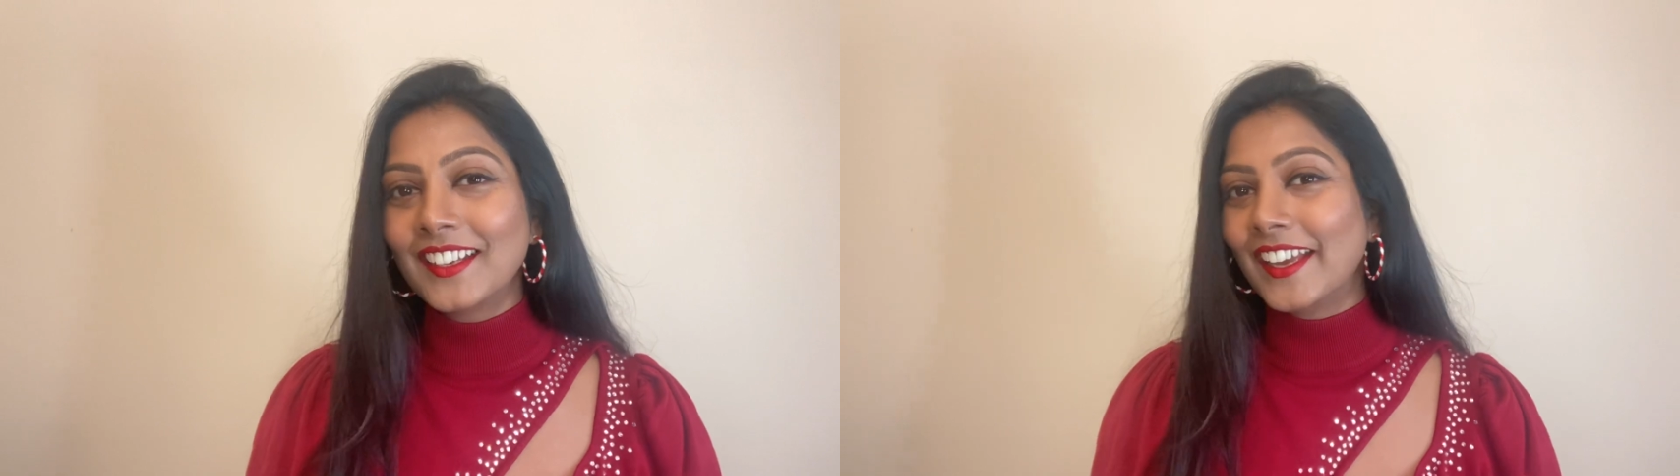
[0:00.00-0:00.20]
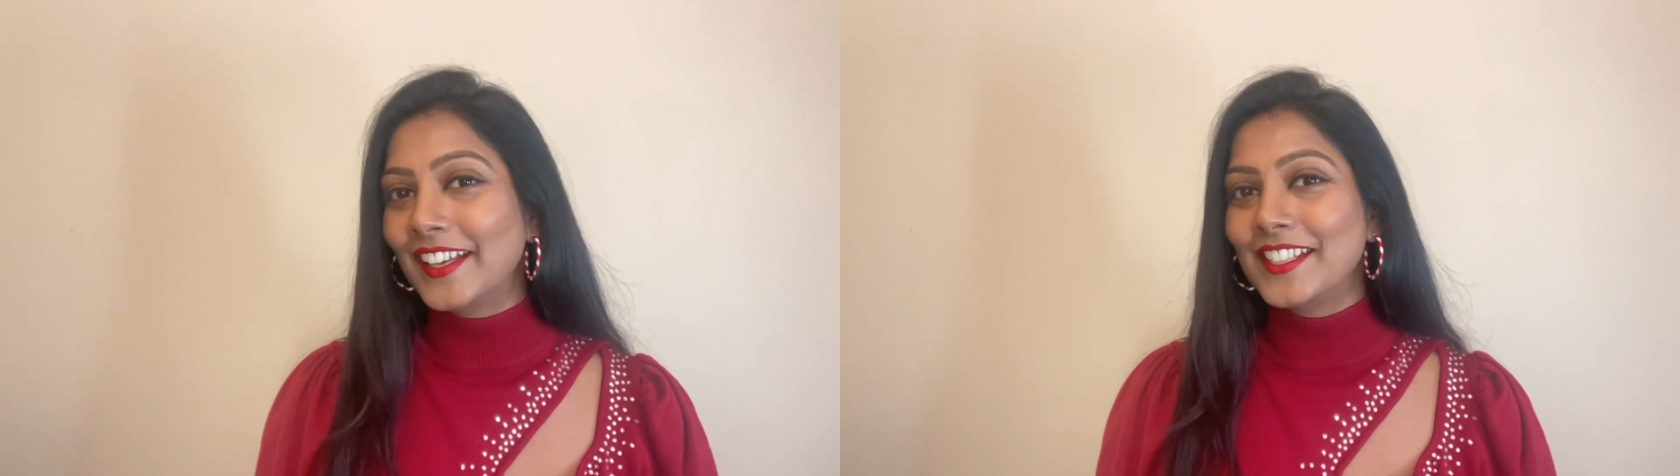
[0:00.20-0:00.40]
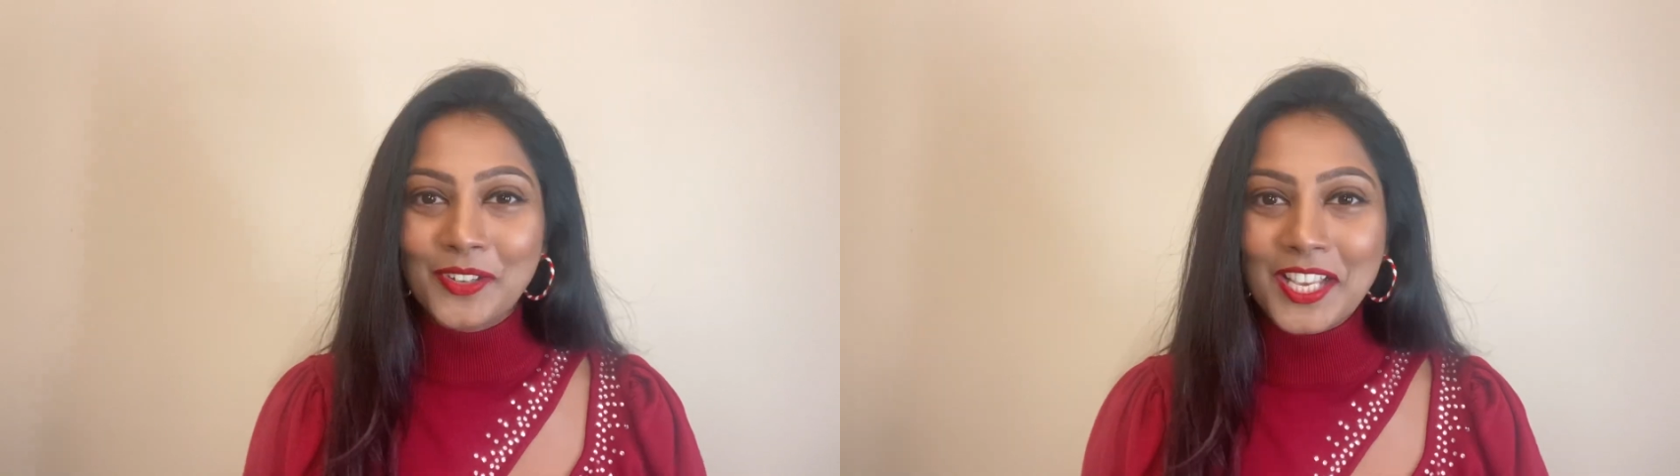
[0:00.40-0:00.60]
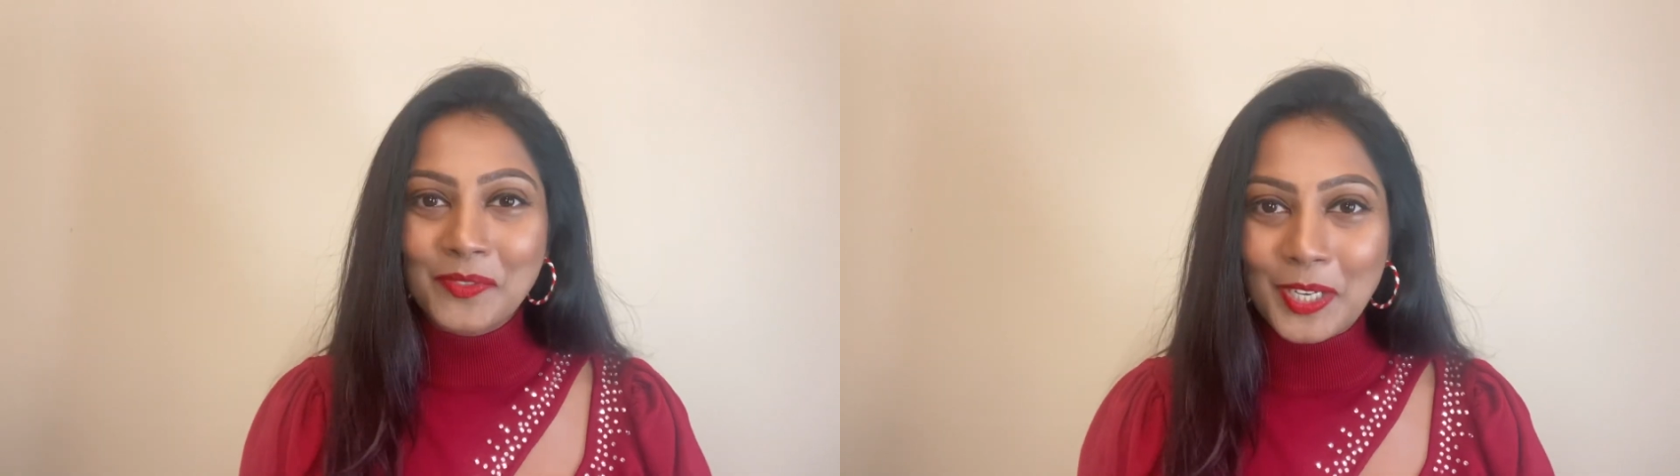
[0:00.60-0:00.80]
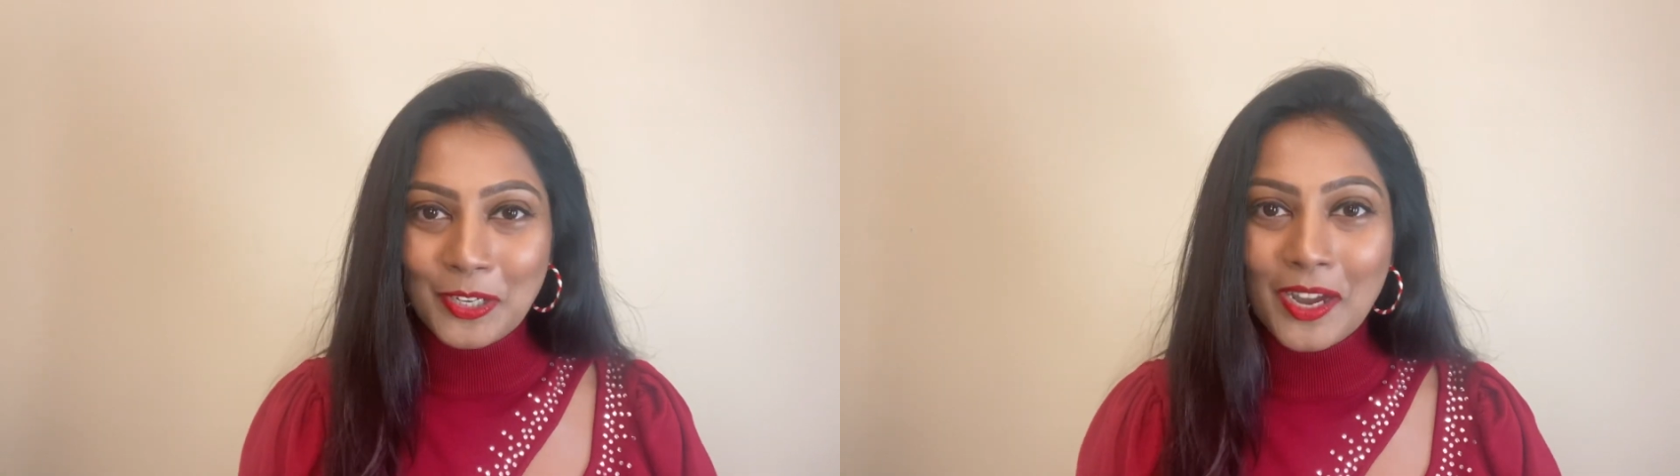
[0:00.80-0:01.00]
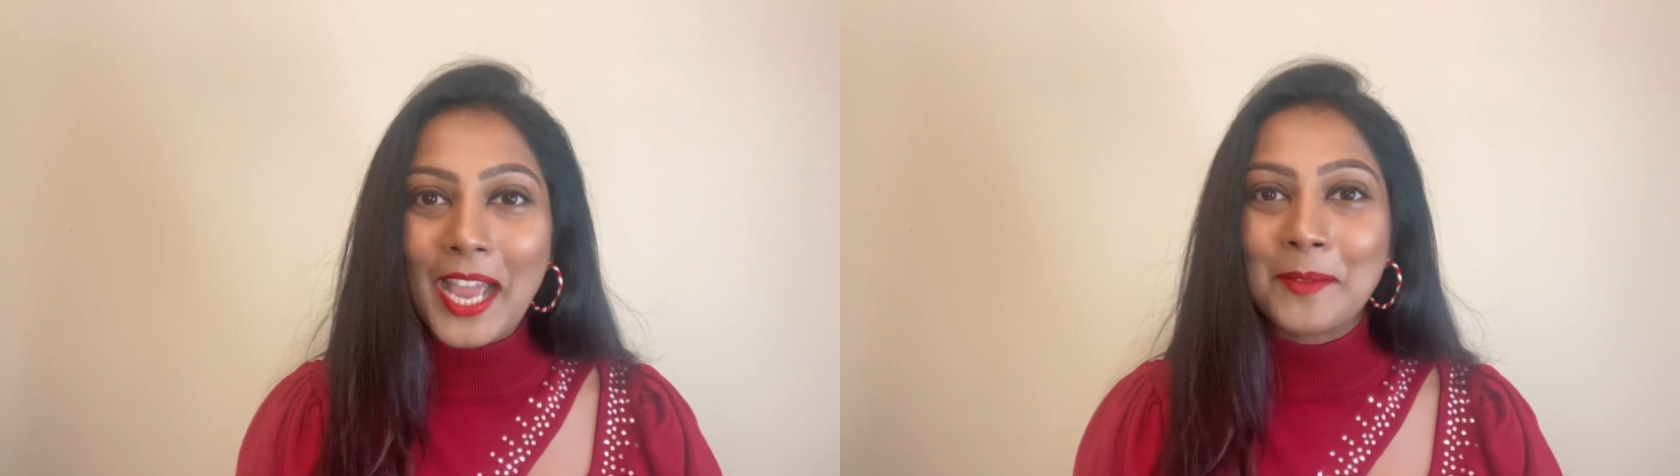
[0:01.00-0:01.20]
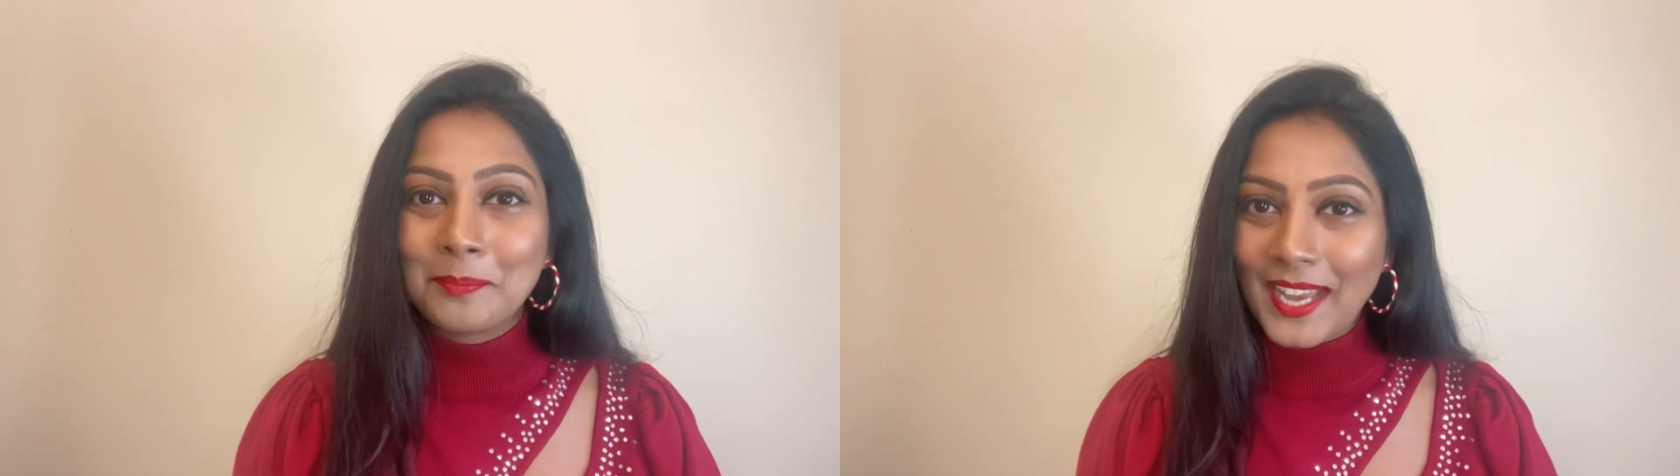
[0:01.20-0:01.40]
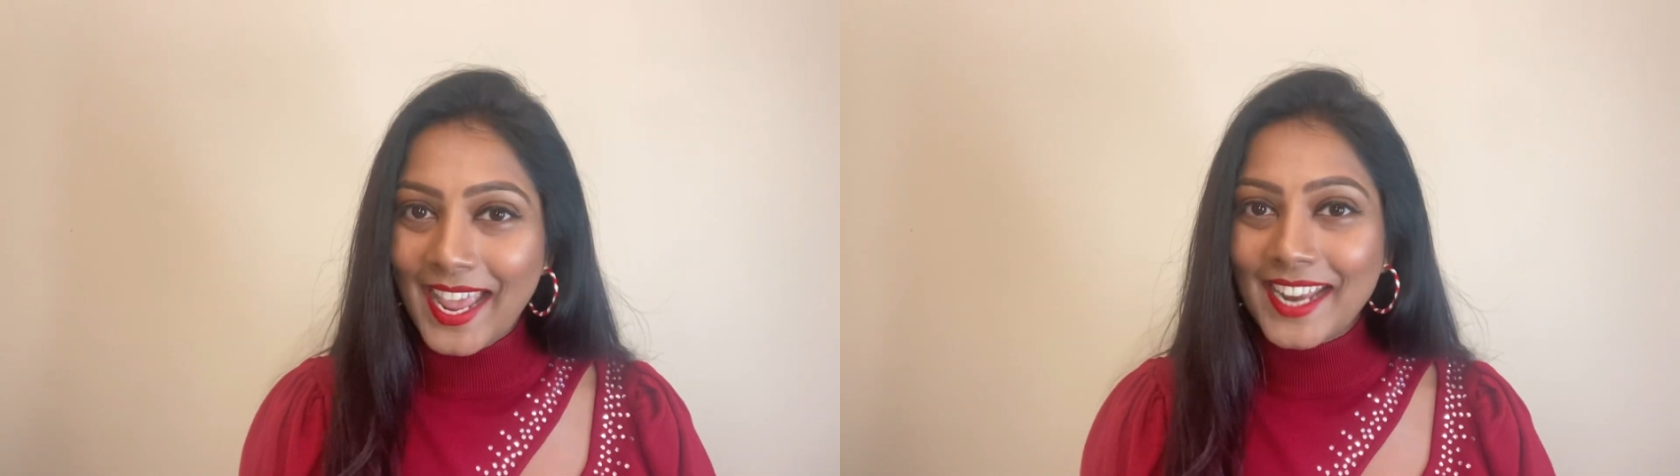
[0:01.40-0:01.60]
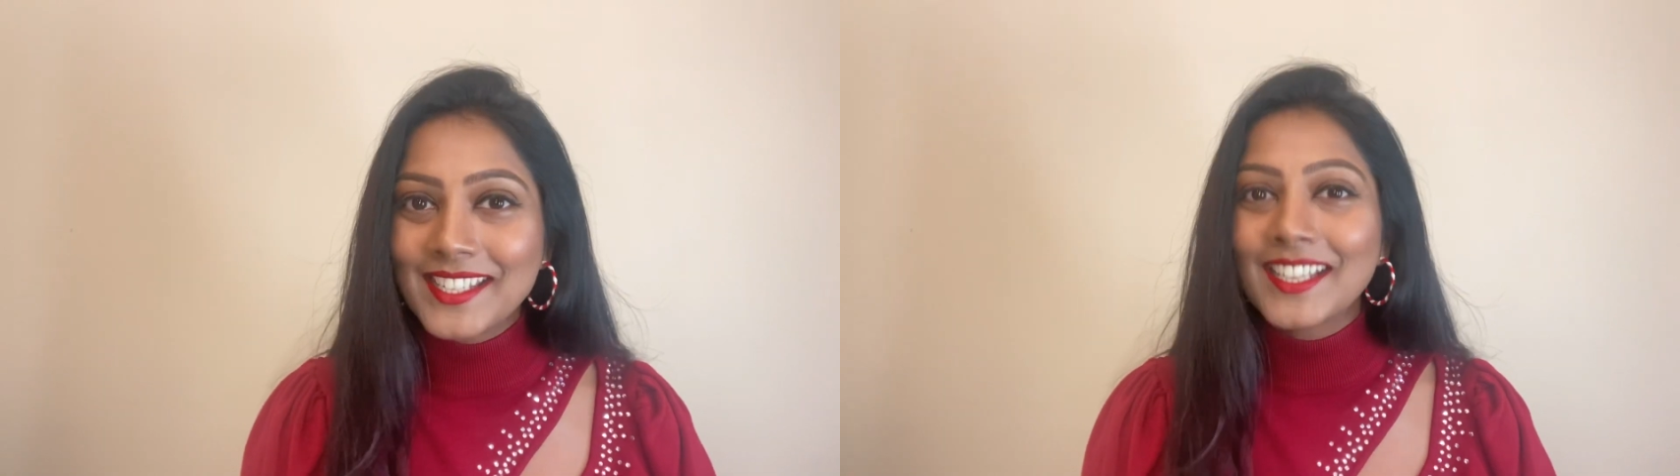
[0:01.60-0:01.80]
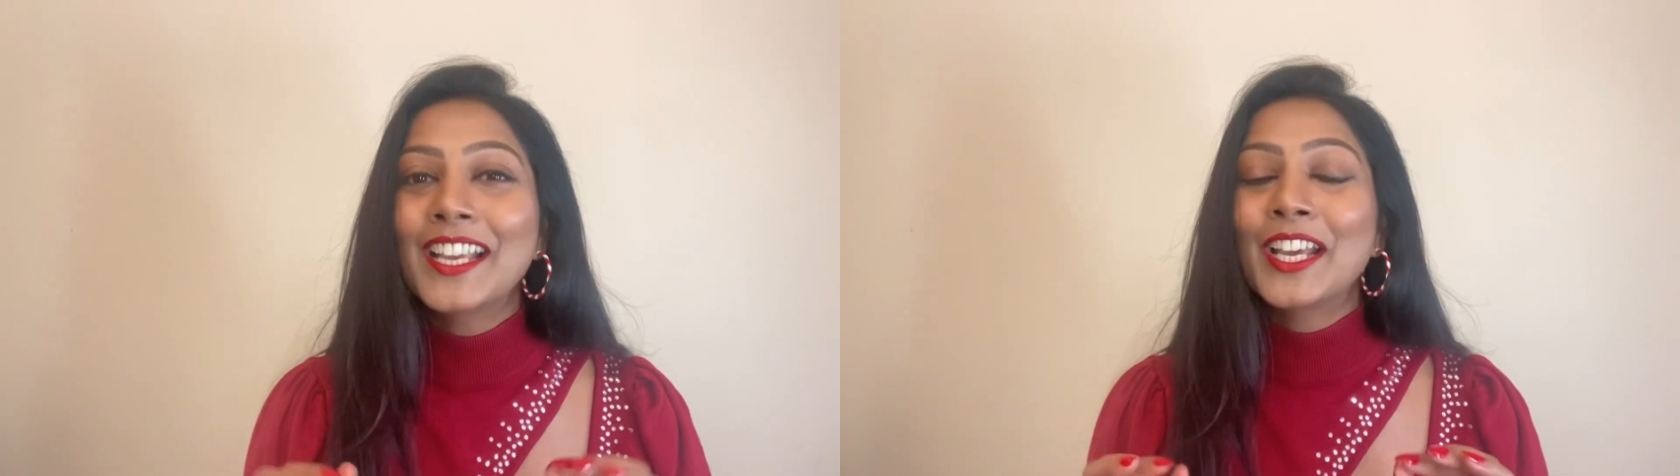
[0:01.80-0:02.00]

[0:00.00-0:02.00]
and this video I planned